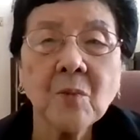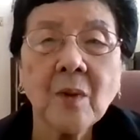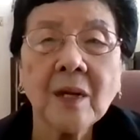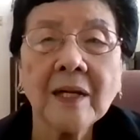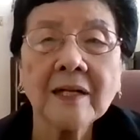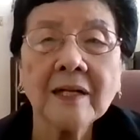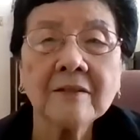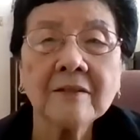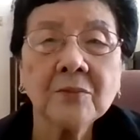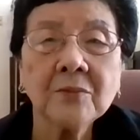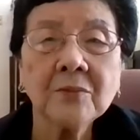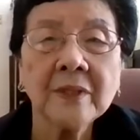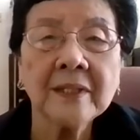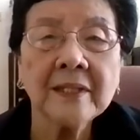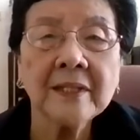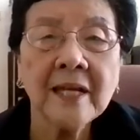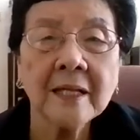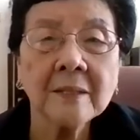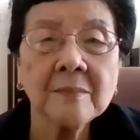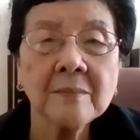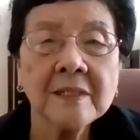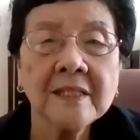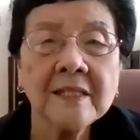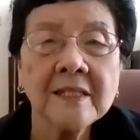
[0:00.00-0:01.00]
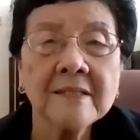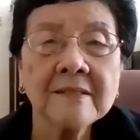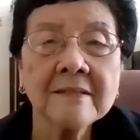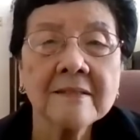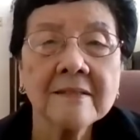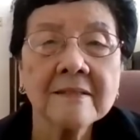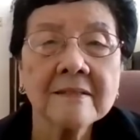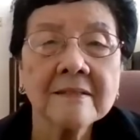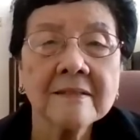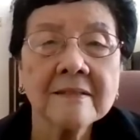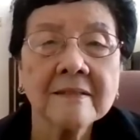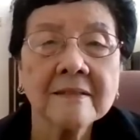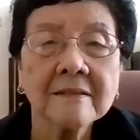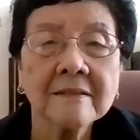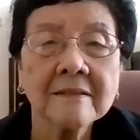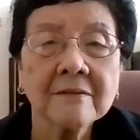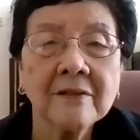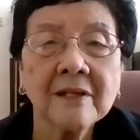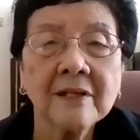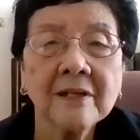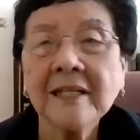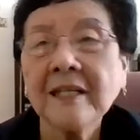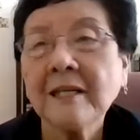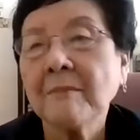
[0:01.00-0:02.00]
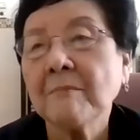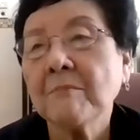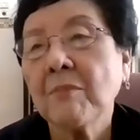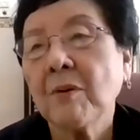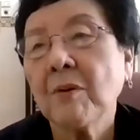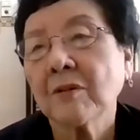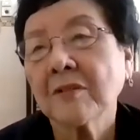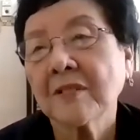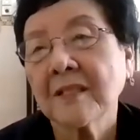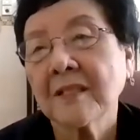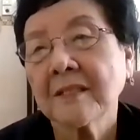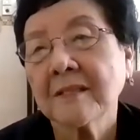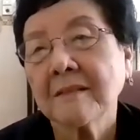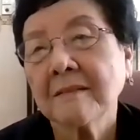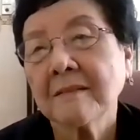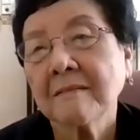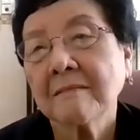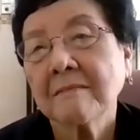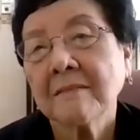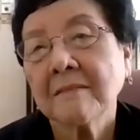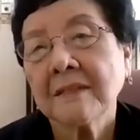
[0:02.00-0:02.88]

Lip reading: well with diabetes is a really important